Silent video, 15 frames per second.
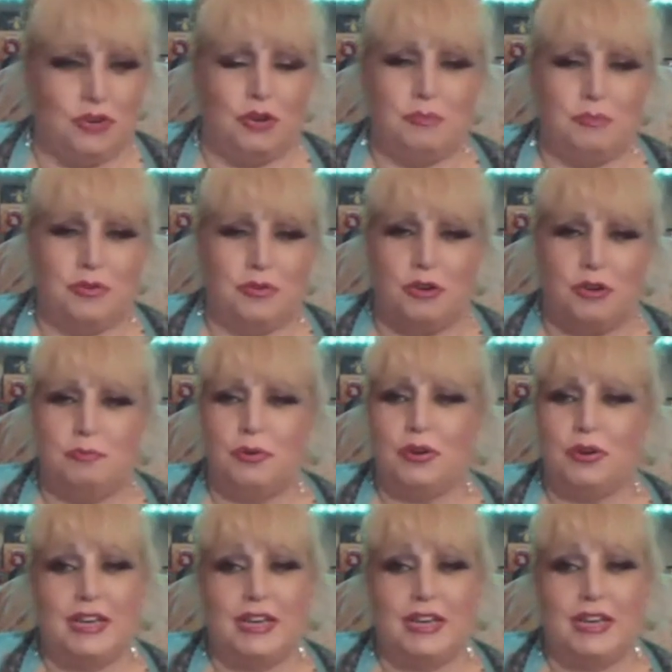bookings
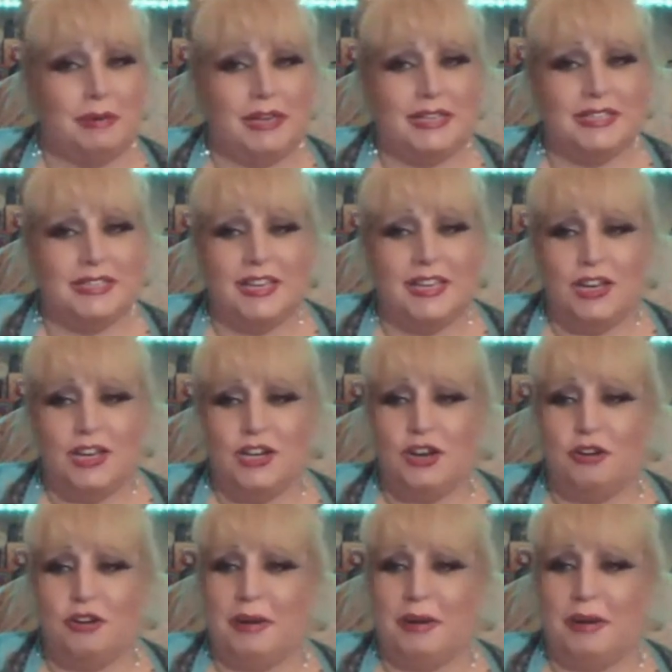means no money
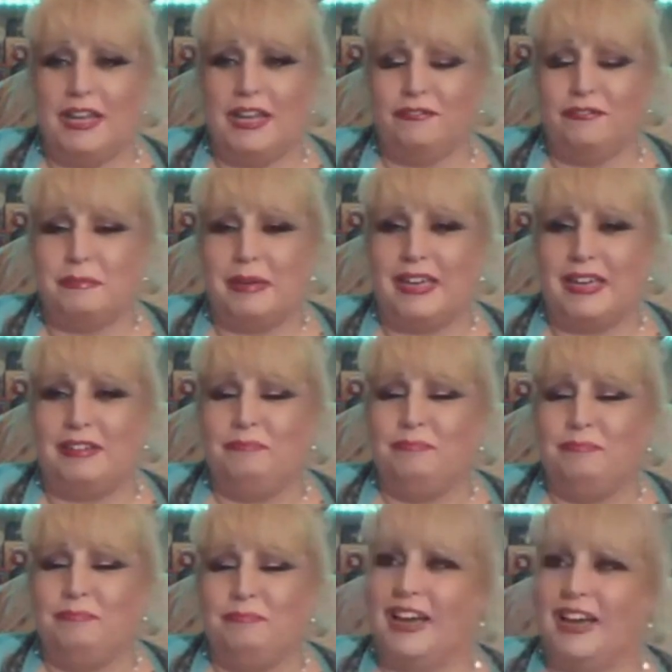for me.
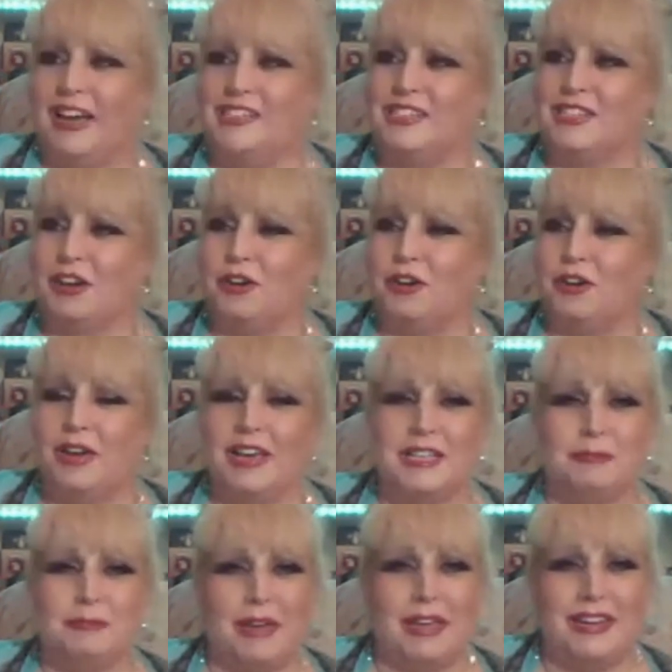And so it's
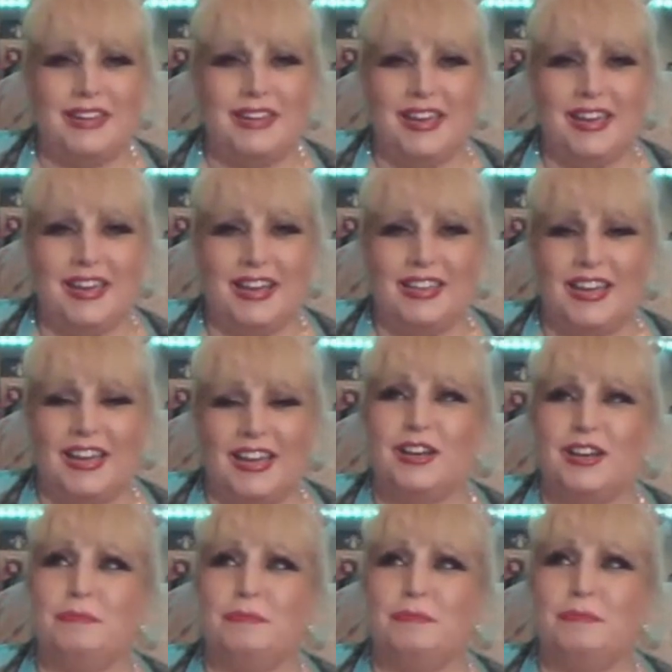been, and I've been
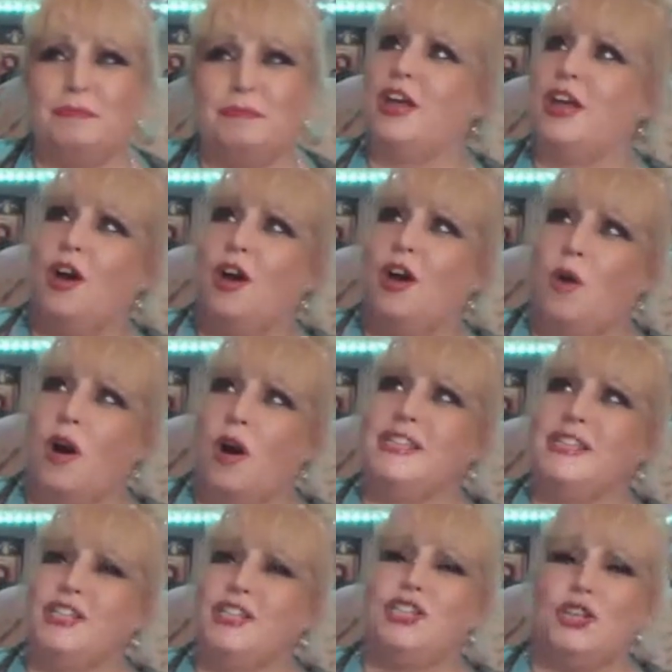going, why did you
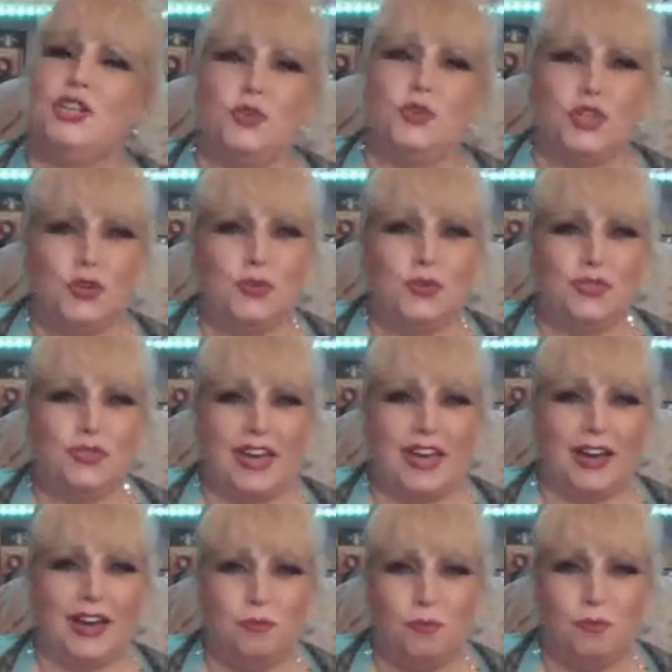do that? Why
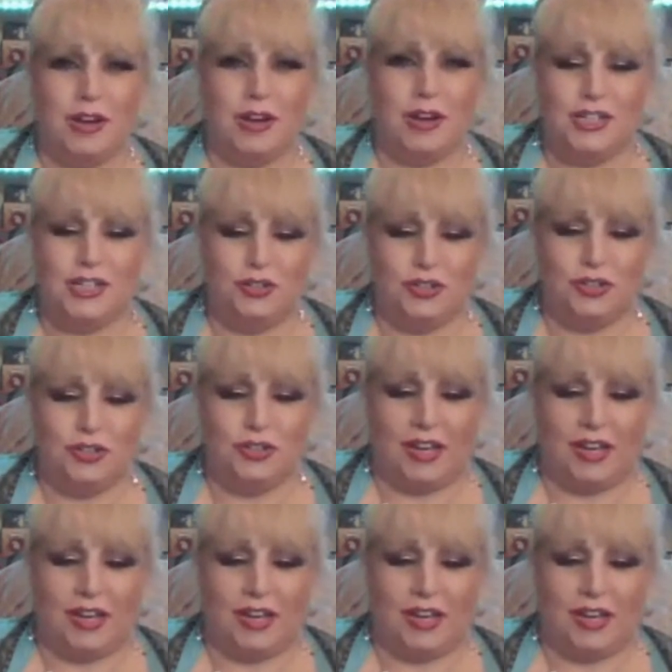did you do that?